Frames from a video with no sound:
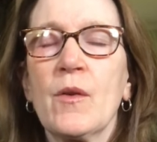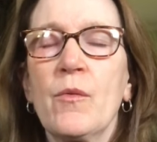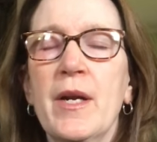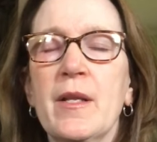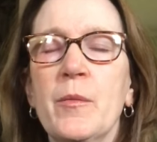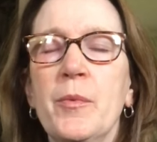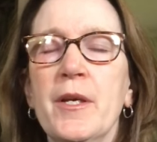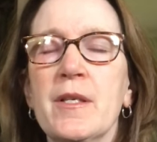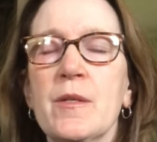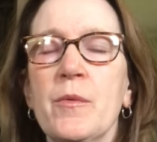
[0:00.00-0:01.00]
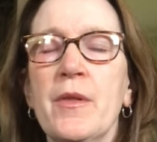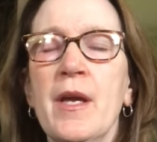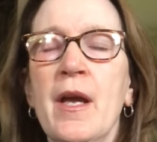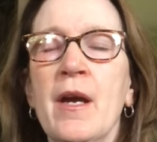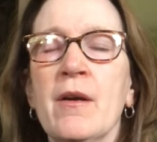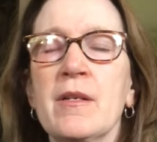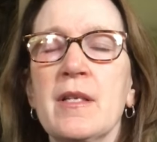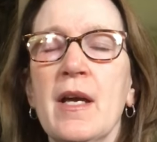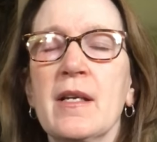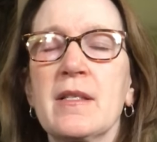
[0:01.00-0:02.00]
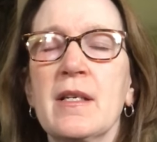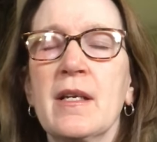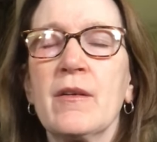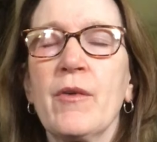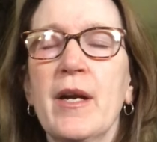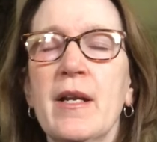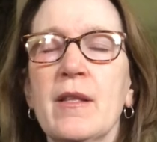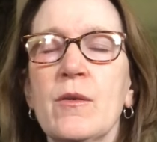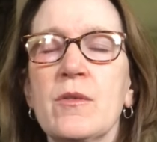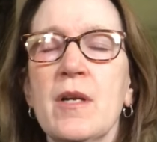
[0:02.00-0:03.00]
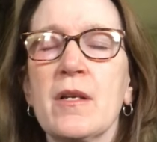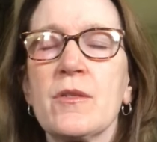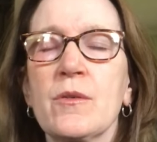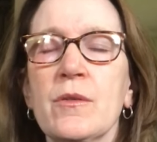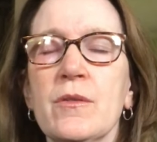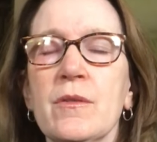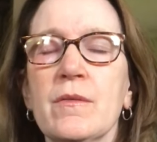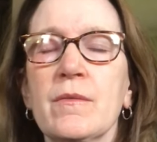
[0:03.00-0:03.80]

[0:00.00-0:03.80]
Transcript: right at the place where the air is exiting, right at those nostrils.